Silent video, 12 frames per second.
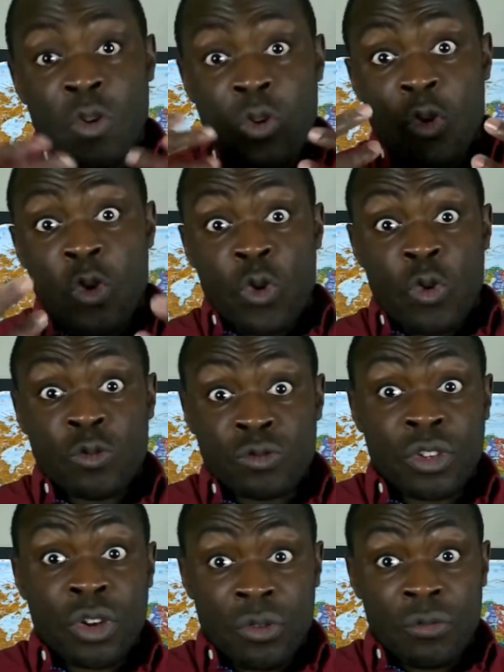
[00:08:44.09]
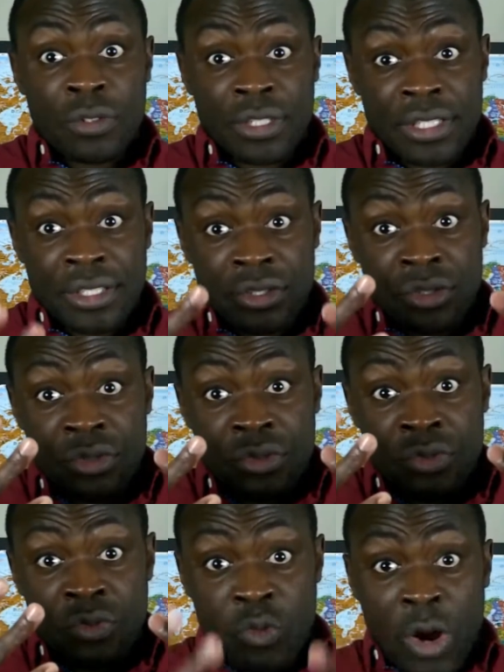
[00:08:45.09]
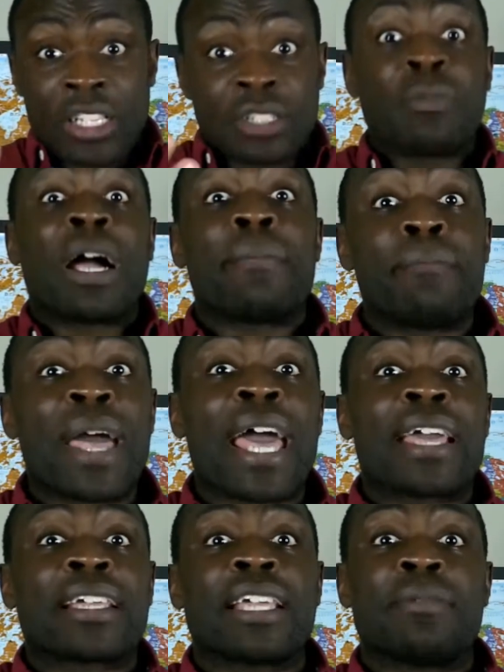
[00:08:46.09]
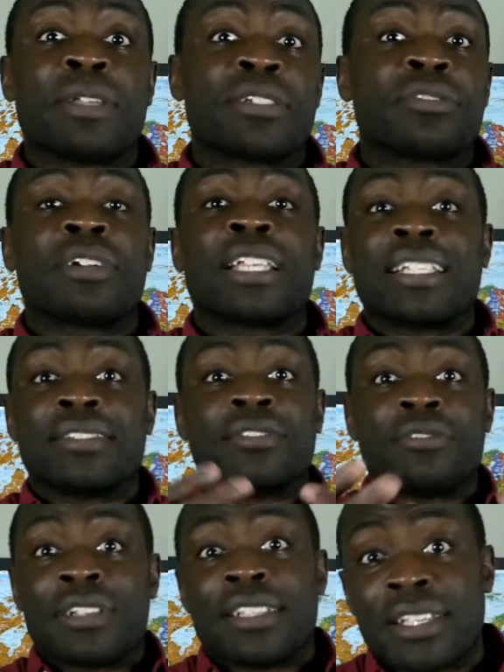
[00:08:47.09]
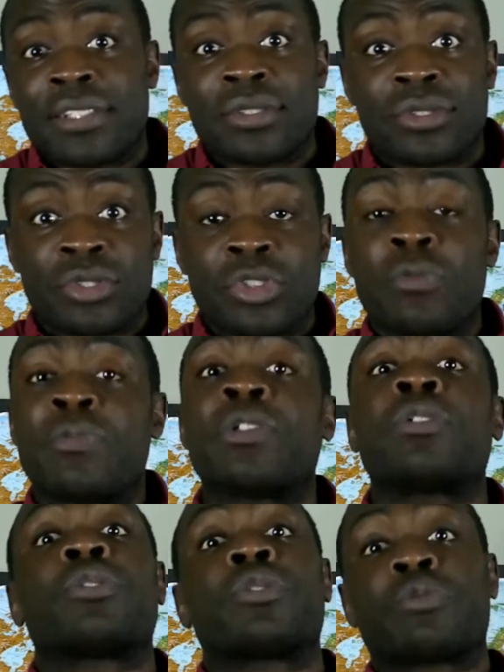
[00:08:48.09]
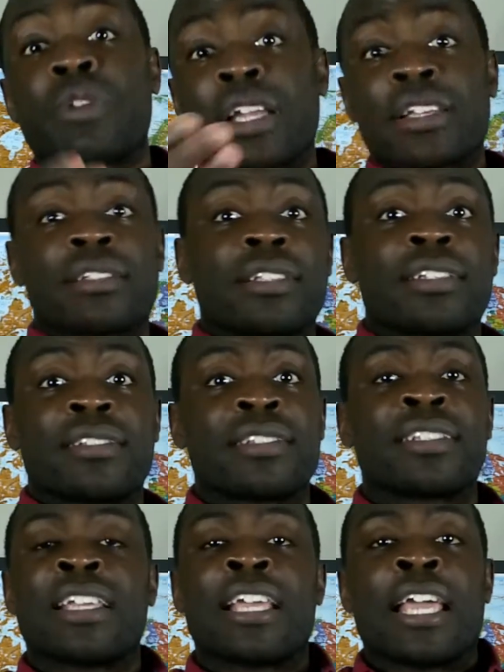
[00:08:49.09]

who was to watch my back and make sure I didn't do anything stupid or reckless,